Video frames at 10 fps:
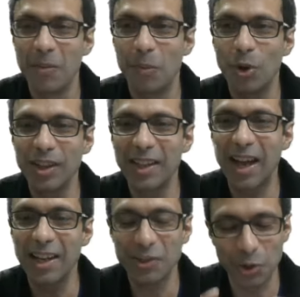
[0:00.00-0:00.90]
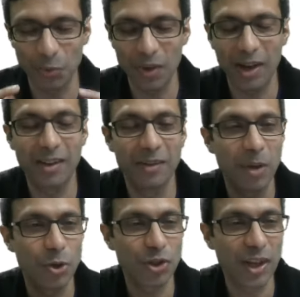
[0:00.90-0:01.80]
More than that. So we are
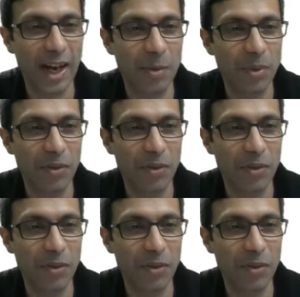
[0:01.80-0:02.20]
Manocha Academy.